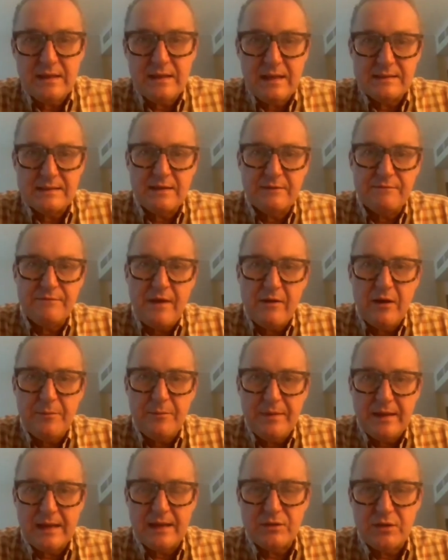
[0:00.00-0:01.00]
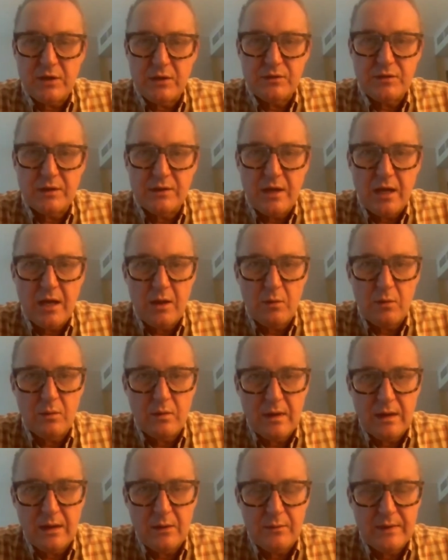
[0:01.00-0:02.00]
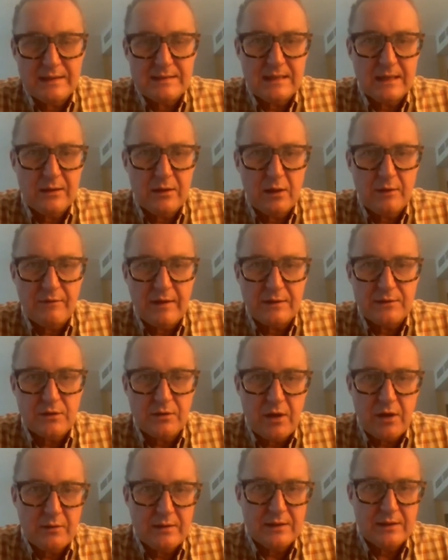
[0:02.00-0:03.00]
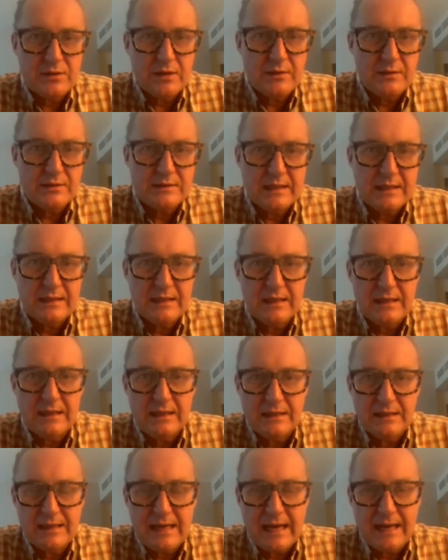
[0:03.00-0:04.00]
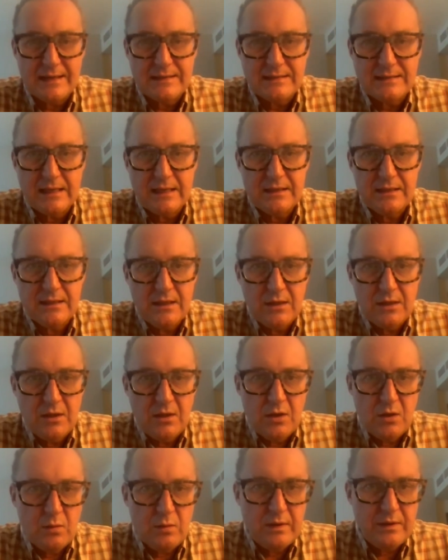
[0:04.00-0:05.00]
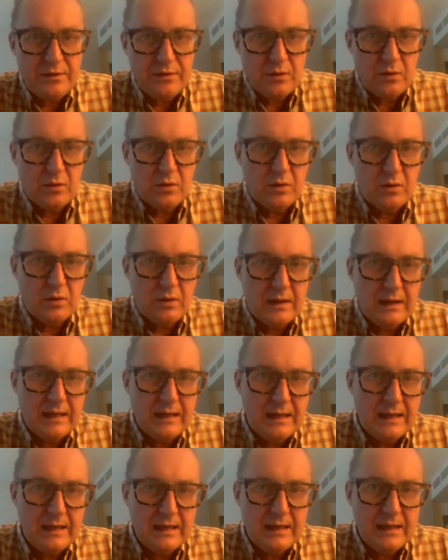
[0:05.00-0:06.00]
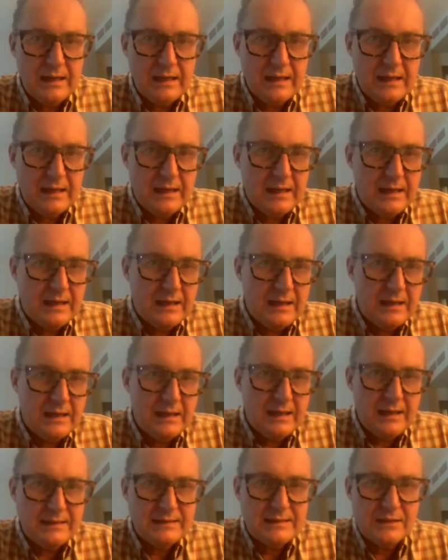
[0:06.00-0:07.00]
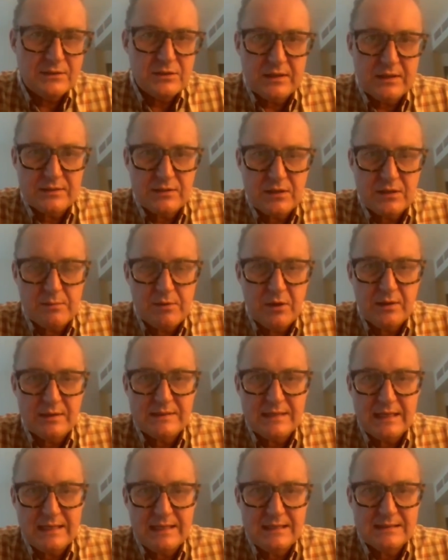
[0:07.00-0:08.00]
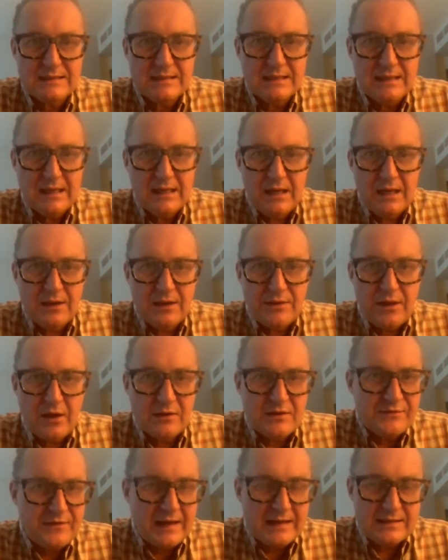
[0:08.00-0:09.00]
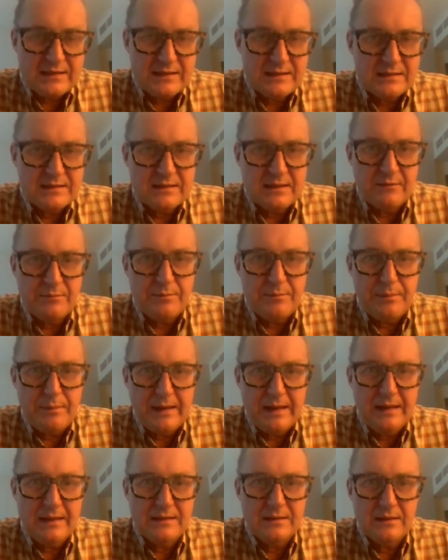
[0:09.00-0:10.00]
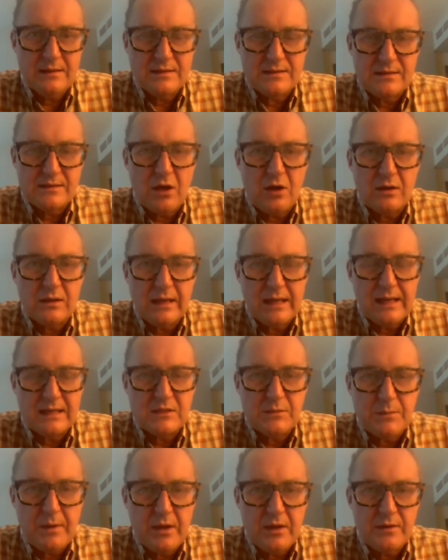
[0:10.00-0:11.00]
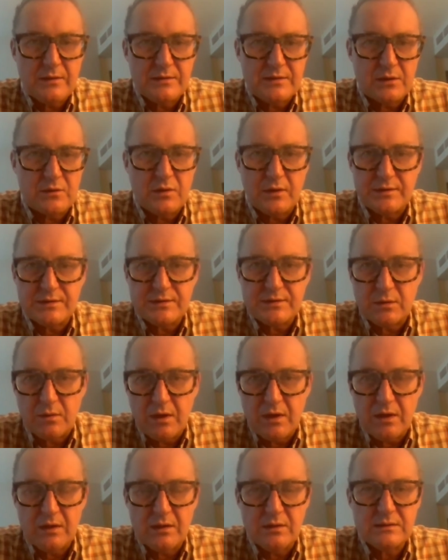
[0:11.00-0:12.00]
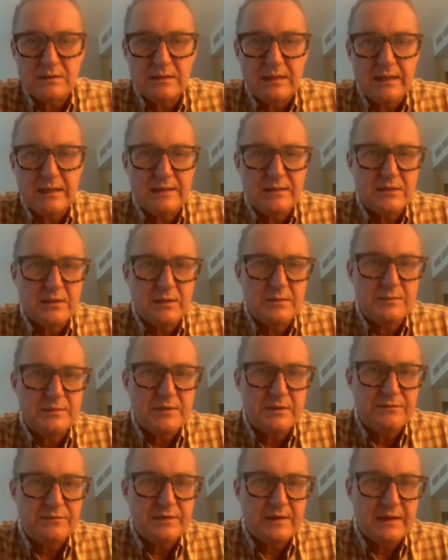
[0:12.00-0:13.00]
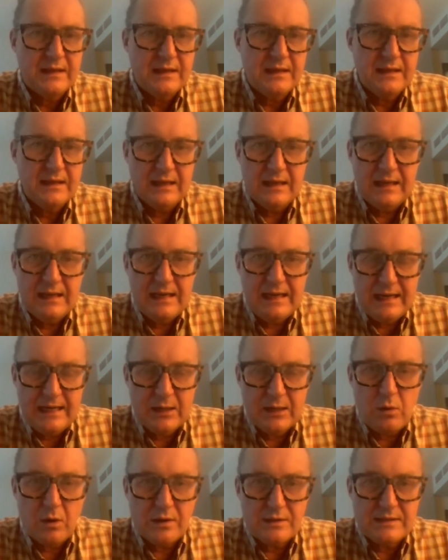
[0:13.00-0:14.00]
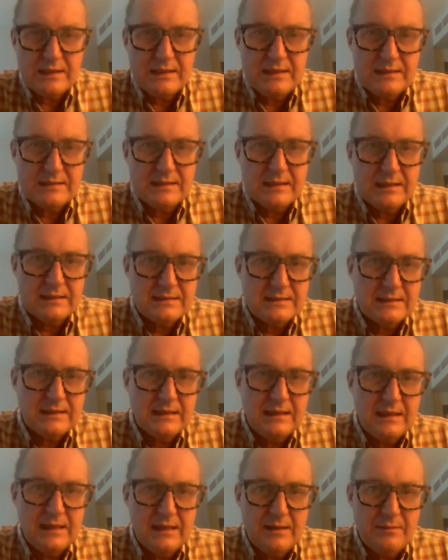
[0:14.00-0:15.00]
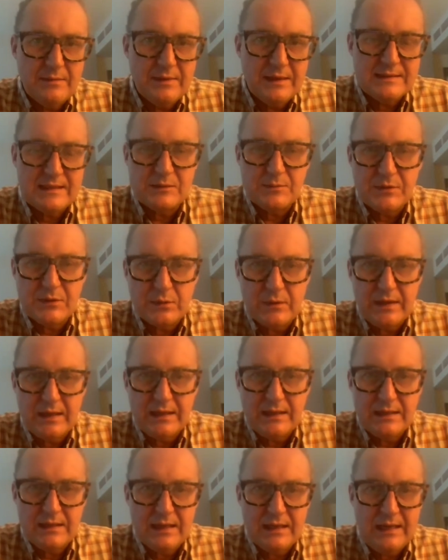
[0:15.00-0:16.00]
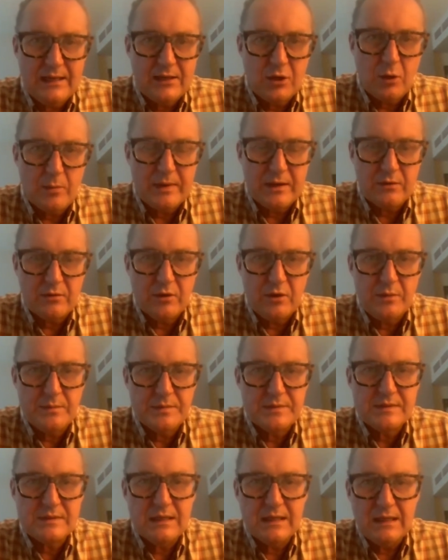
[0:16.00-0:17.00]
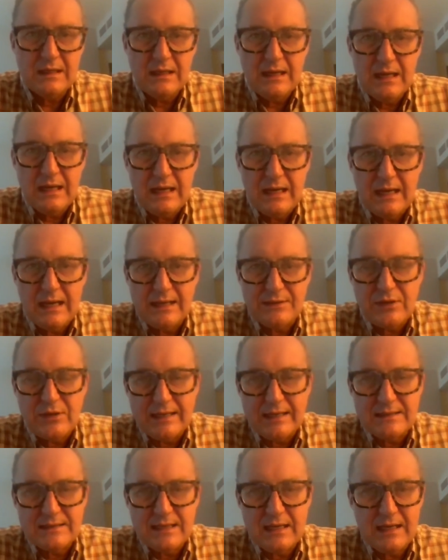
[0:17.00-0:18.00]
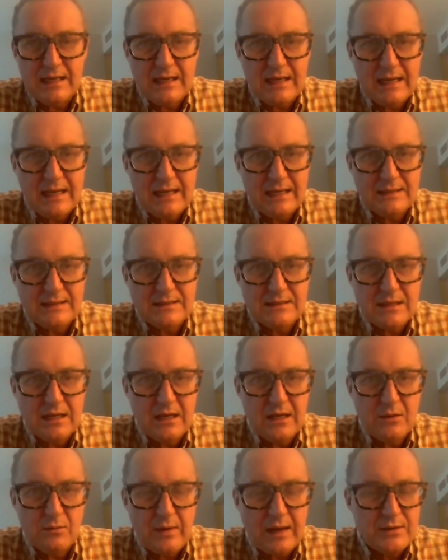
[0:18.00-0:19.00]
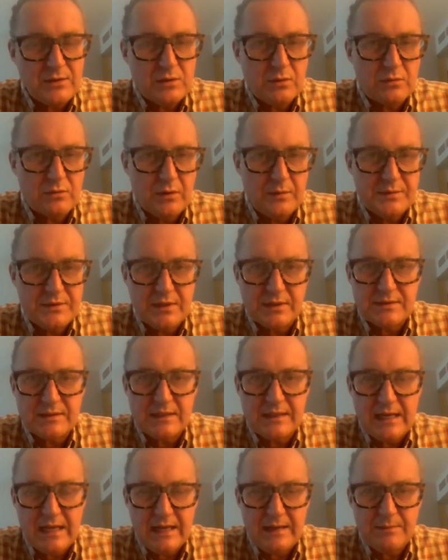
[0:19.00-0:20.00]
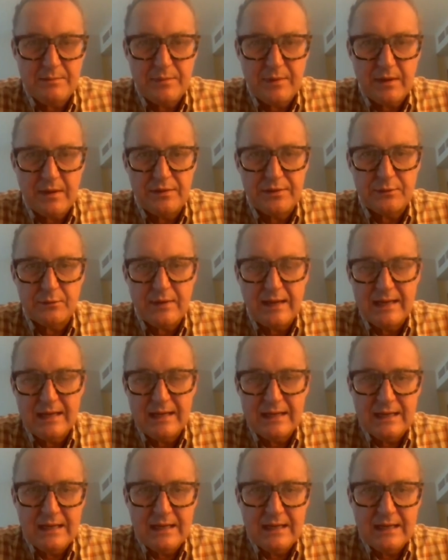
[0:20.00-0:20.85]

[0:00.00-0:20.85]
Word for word: a, it's a very big issue. As you know, uh, recently you've had your own issues in in Canada with your uh, uh, indigenous communities those factors have been starkly exposed across the world in terms of the inequalities that um, exist between economic groups, uh, gender, and uh, racial groups, just to name but three.